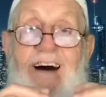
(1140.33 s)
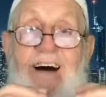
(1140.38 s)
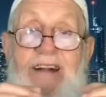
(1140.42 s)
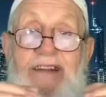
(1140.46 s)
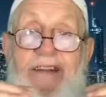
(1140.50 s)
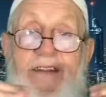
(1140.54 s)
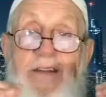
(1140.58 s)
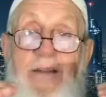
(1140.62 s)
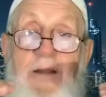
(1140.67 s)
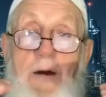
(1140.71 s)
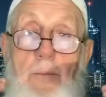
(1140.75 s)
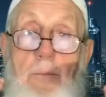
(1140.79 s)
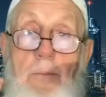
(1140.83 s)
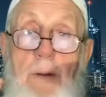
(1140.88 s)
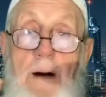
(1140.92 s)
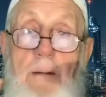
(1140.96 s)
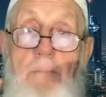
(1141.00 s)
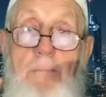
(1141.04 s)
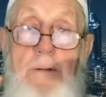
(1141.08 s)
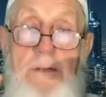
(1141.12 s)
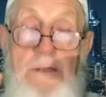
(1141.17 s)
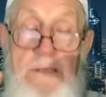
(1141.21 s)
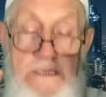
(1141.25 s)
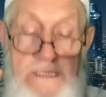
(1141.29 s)
the
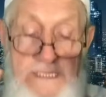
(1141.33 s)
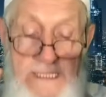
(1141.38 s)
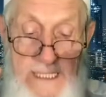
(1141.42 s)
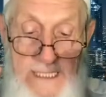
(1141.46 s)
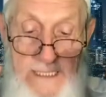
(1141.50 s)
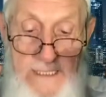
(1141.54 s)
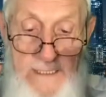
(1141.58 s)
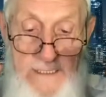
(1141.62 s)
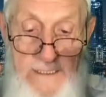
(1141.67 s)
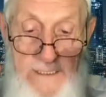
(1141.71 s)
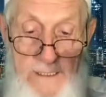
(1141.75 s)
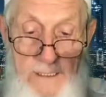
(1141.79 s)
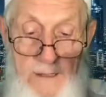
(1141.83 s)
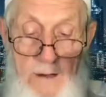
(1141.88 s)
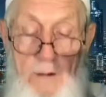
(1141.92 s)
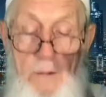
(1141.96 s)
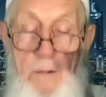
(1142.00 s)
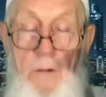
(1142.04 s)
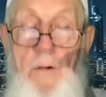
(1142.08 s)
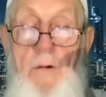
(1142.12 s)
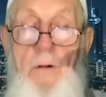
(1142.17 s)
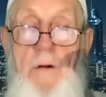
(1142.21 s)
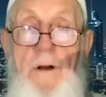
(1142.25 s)
bumper sticker